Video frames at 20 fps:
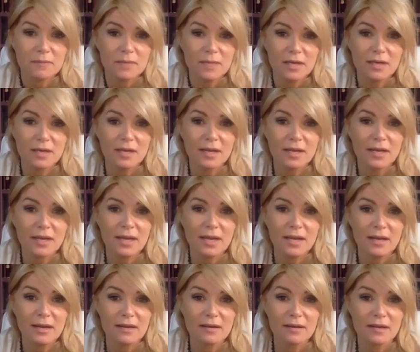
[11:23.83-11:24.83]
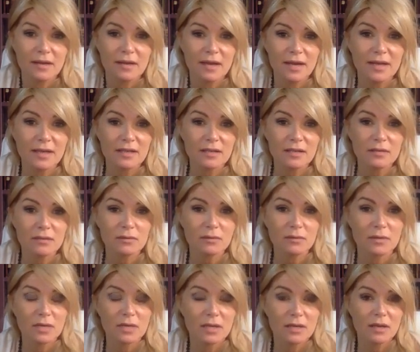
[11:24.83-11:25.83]
and I knew
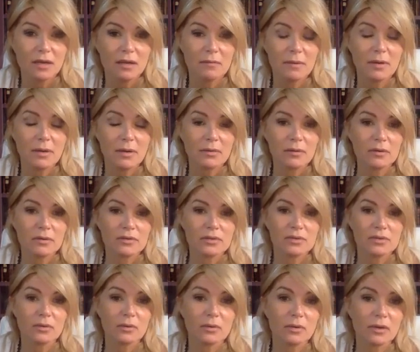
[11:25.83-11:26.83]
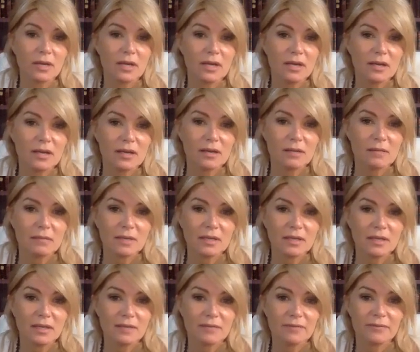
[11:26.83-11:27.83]
about your story, and I'm
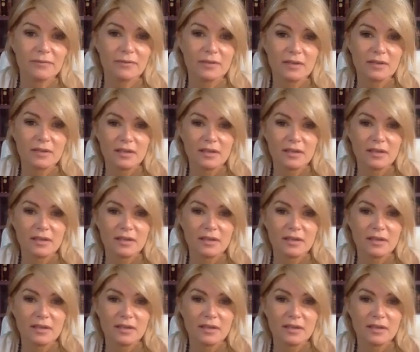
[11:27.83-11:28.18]
like, if